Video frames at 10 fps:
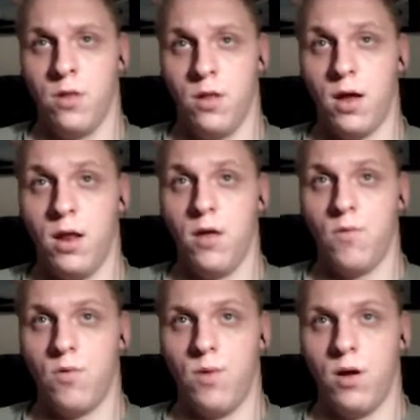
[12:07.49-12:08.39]
And here
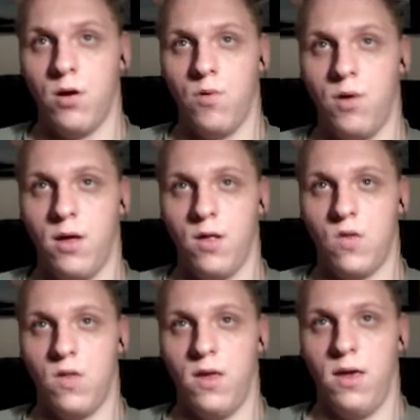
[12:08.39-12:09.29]
what we are doing is
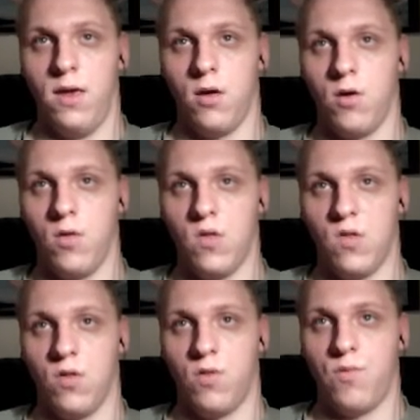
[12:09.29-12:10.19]
the
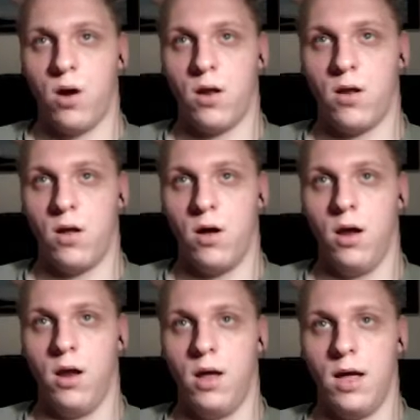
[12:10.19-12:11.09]

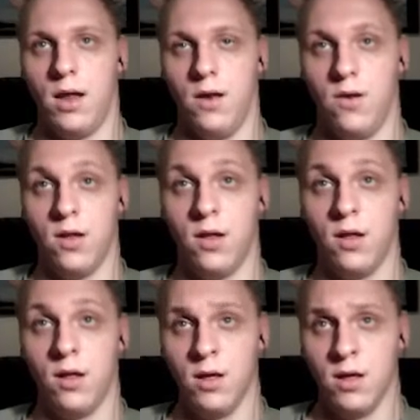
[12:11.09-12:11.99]
console.writeLine and
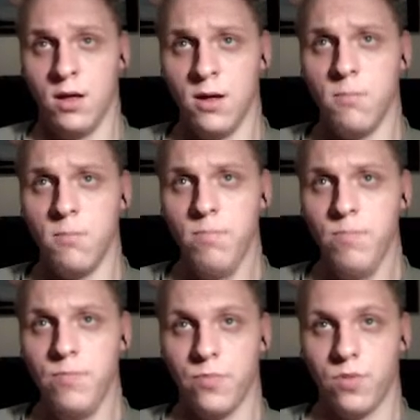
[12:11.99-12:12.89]

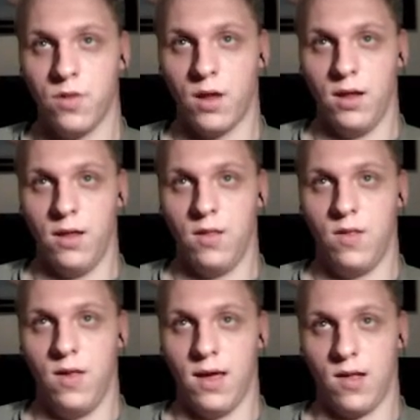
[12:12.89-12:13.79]
then the
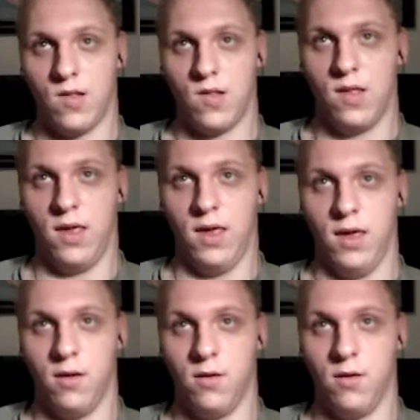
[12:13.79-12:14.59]
txt